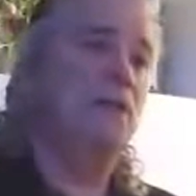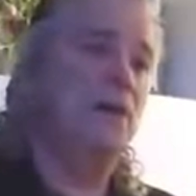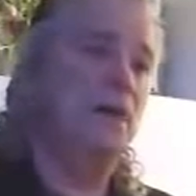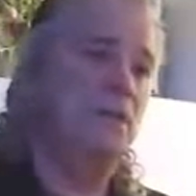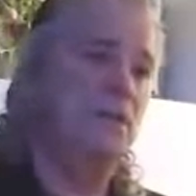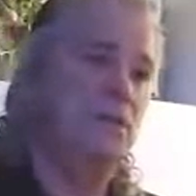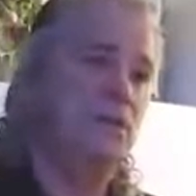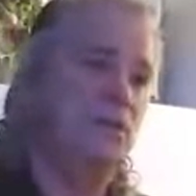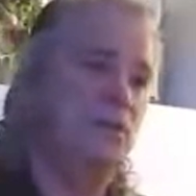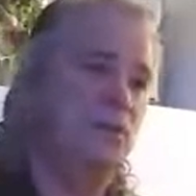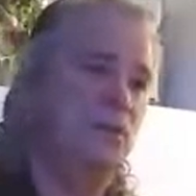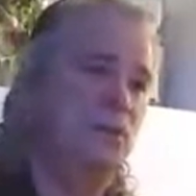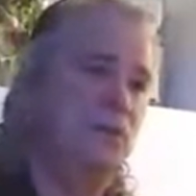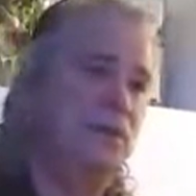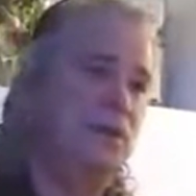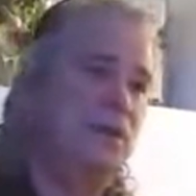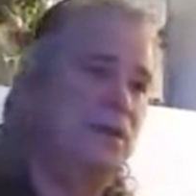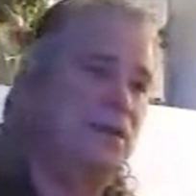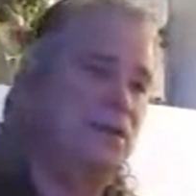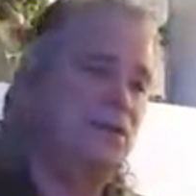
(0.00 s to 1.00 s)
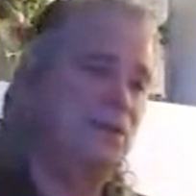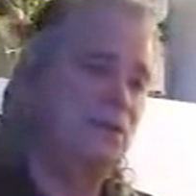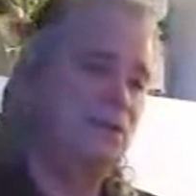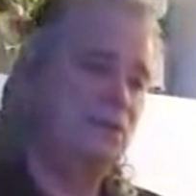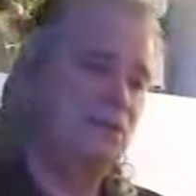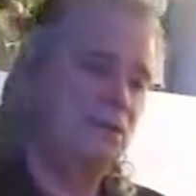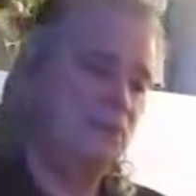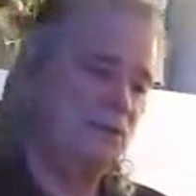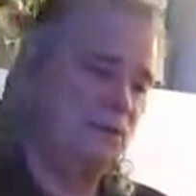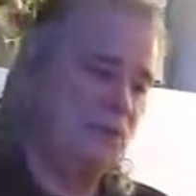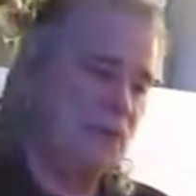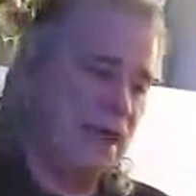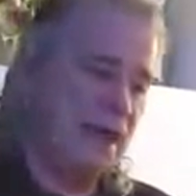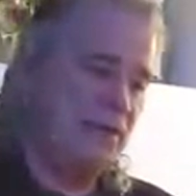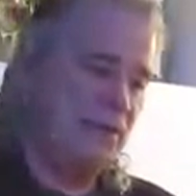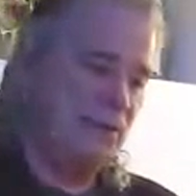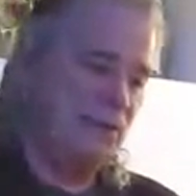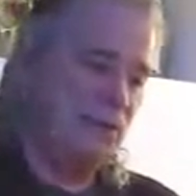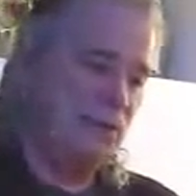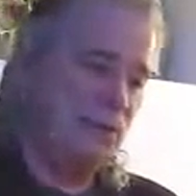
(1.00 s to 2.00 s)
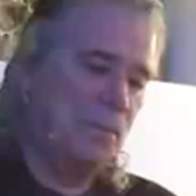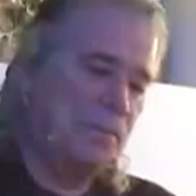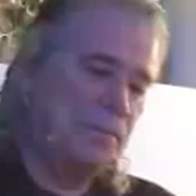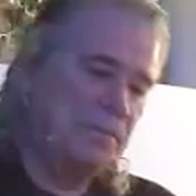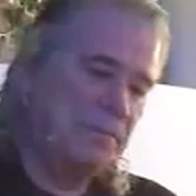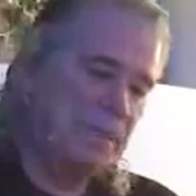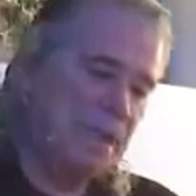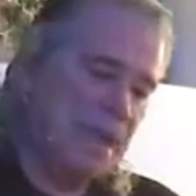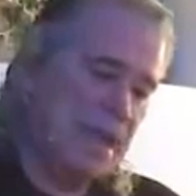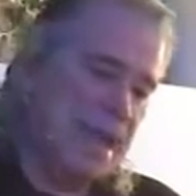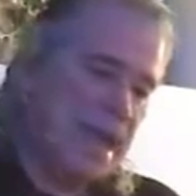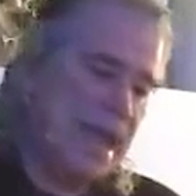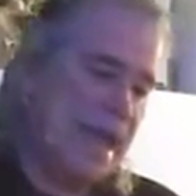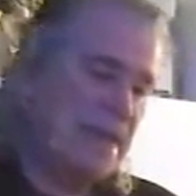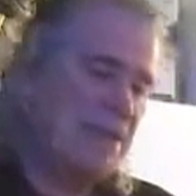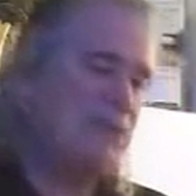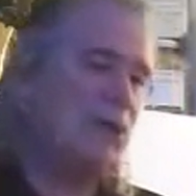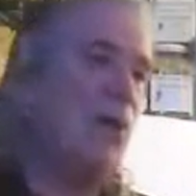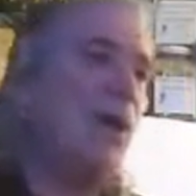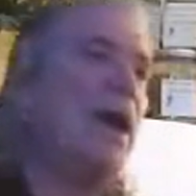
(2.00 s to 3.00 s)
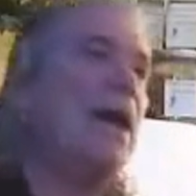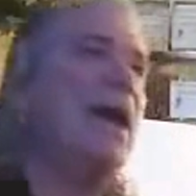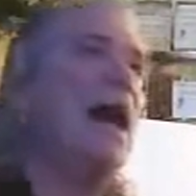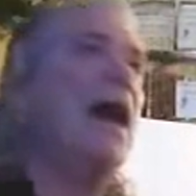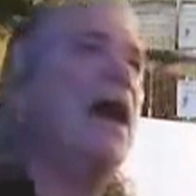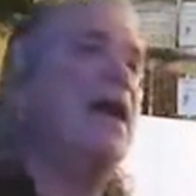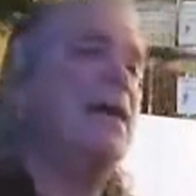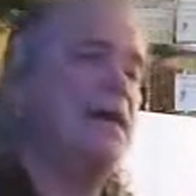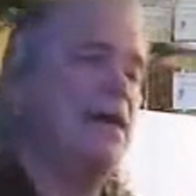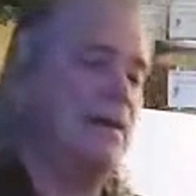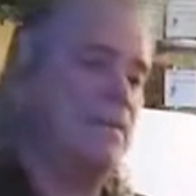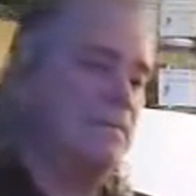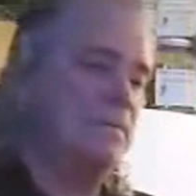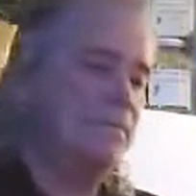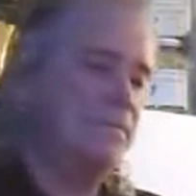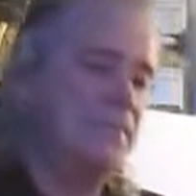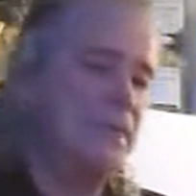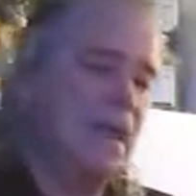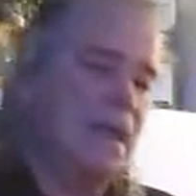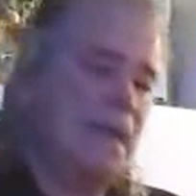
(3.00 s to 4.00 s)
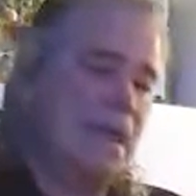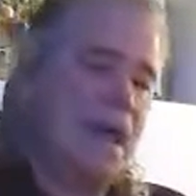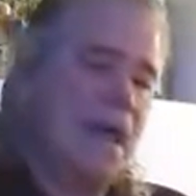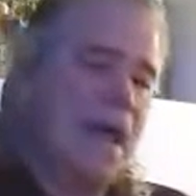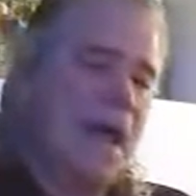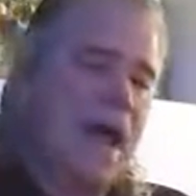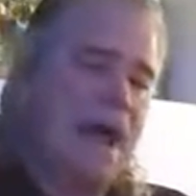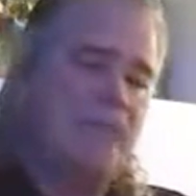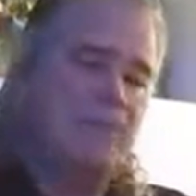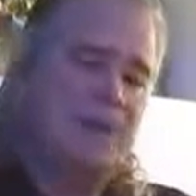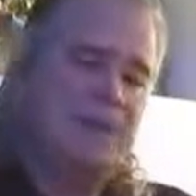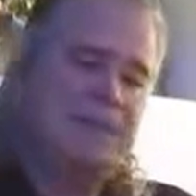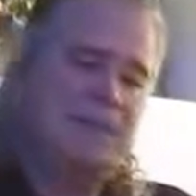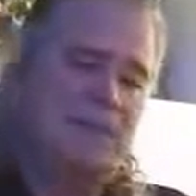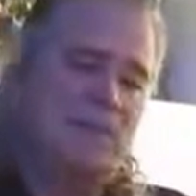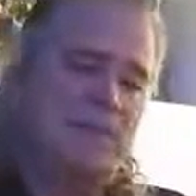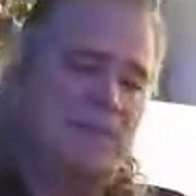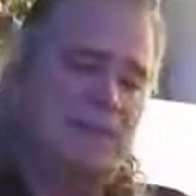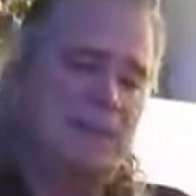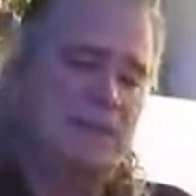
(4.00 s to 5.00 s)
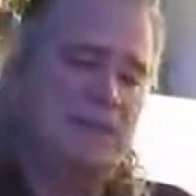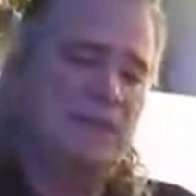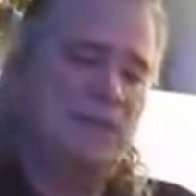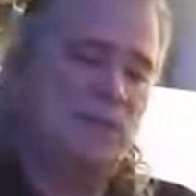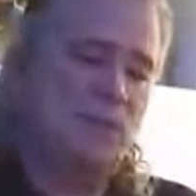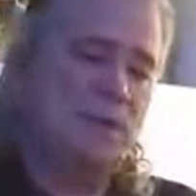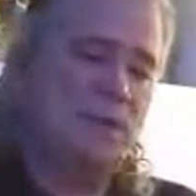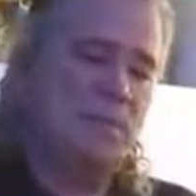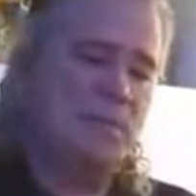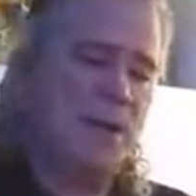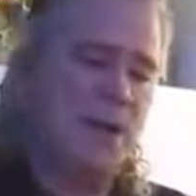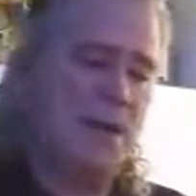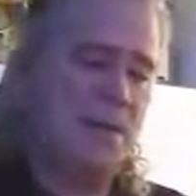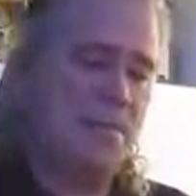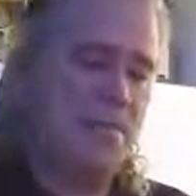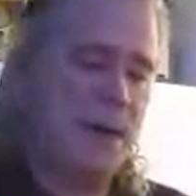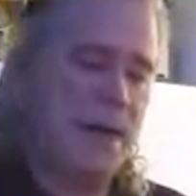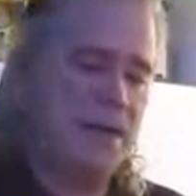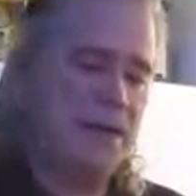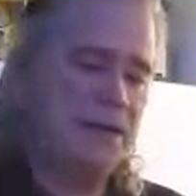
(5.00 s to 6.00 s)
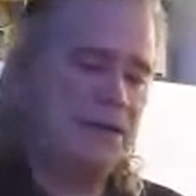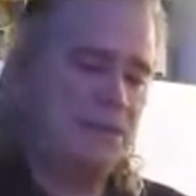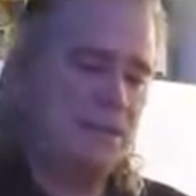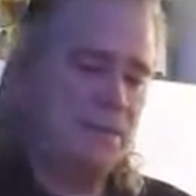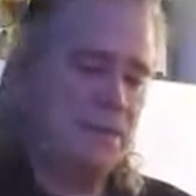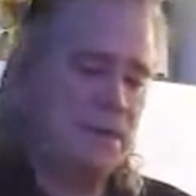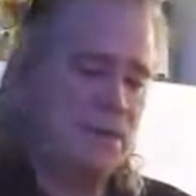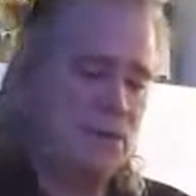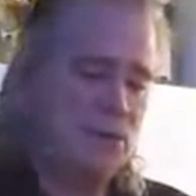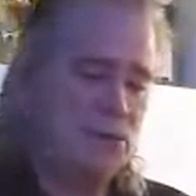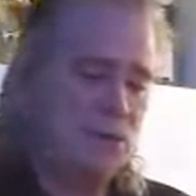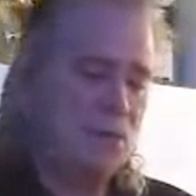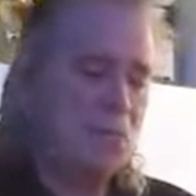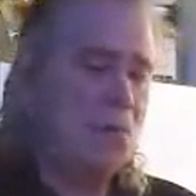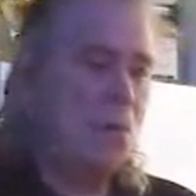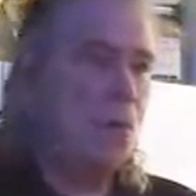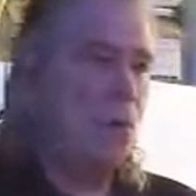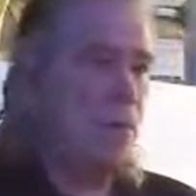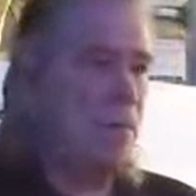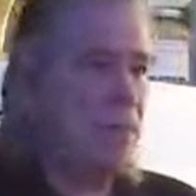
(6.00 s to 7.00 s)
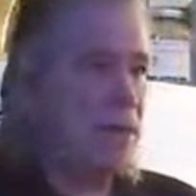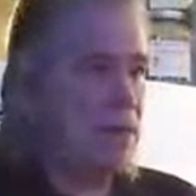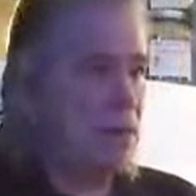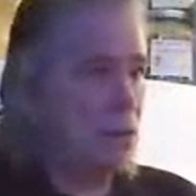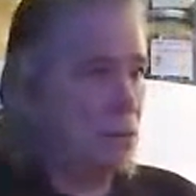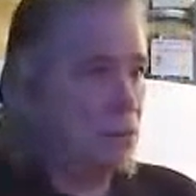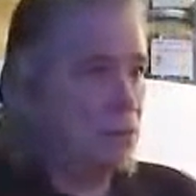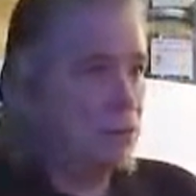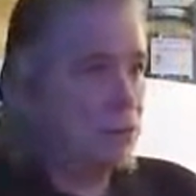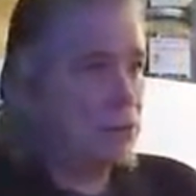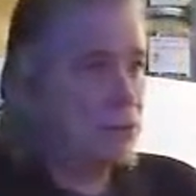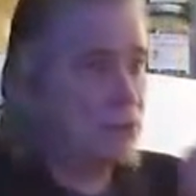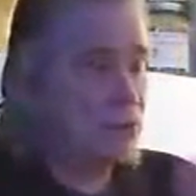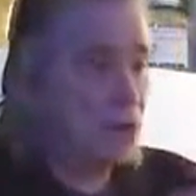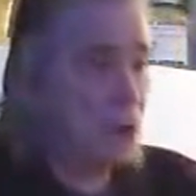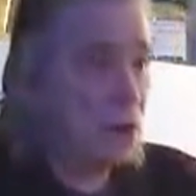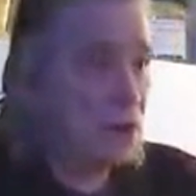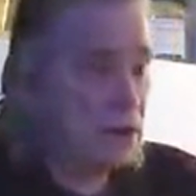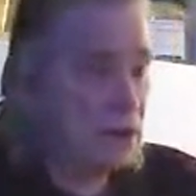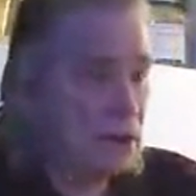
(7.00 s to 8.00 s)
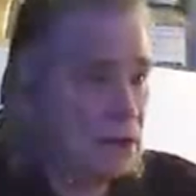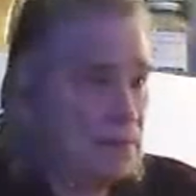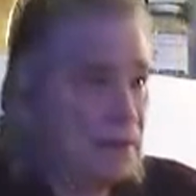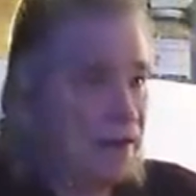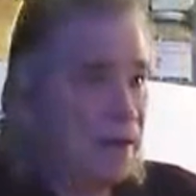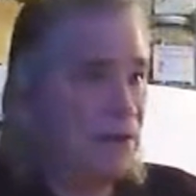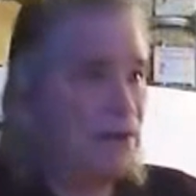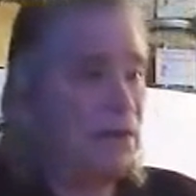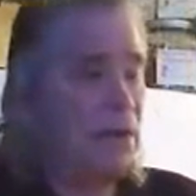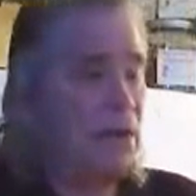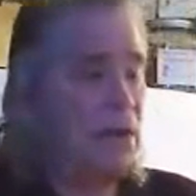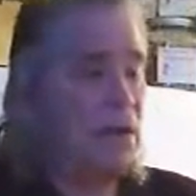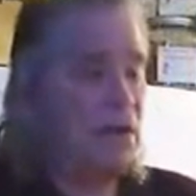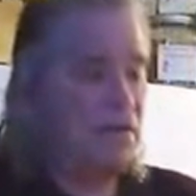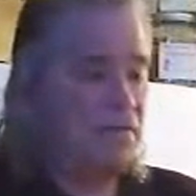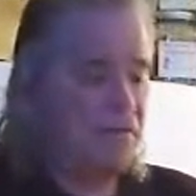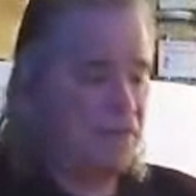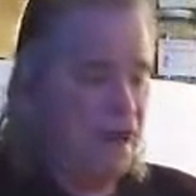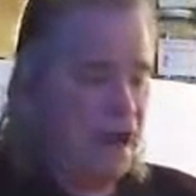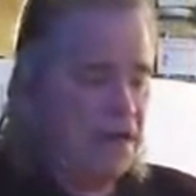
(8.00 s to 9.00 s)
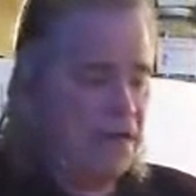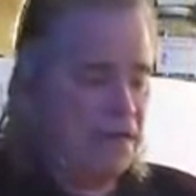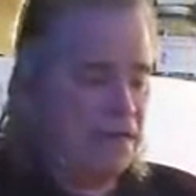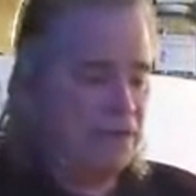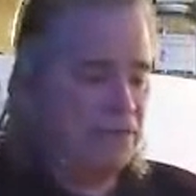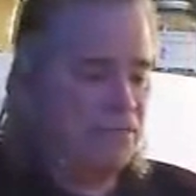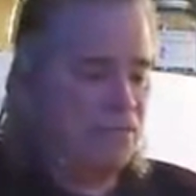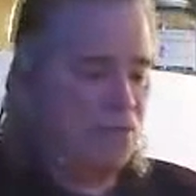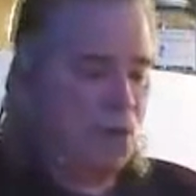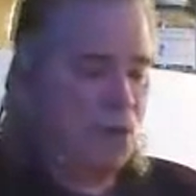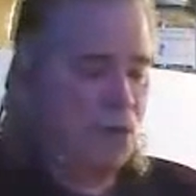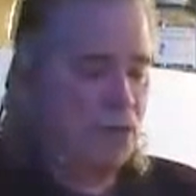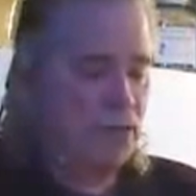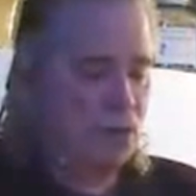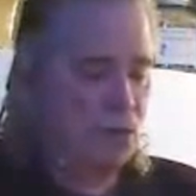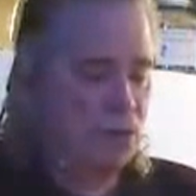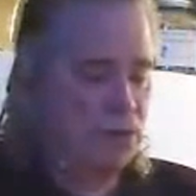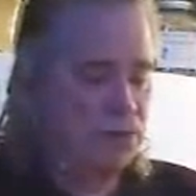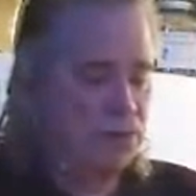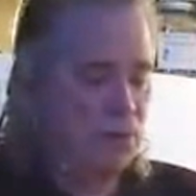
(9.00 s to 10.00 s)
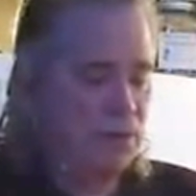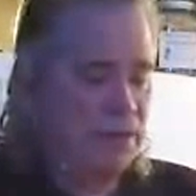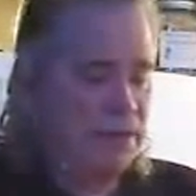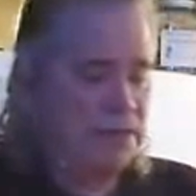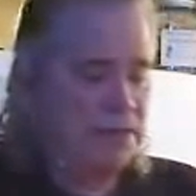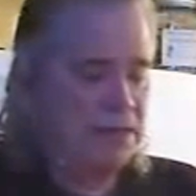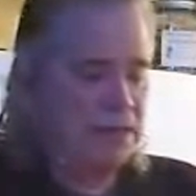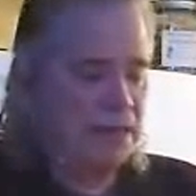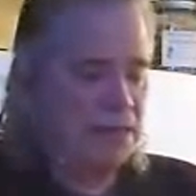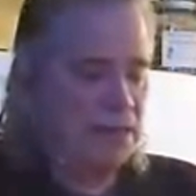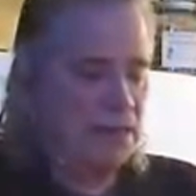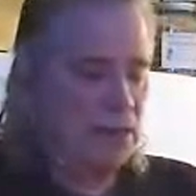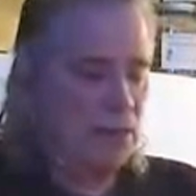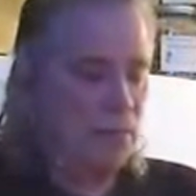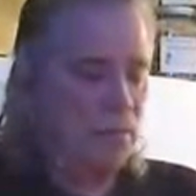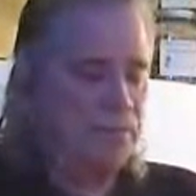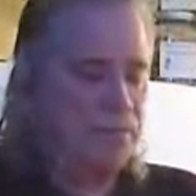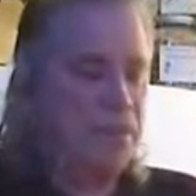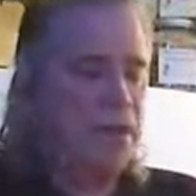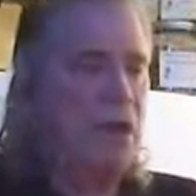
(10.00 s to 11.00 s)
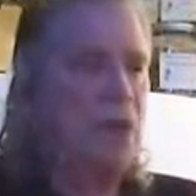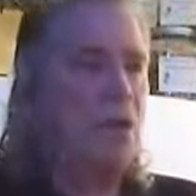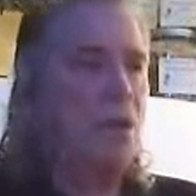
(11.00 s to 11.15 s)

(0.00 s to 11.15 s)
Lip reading: to be able to do that too. And so I read something this week by somebody who's a Mormon who was talking about finding fault also. And he said, you know,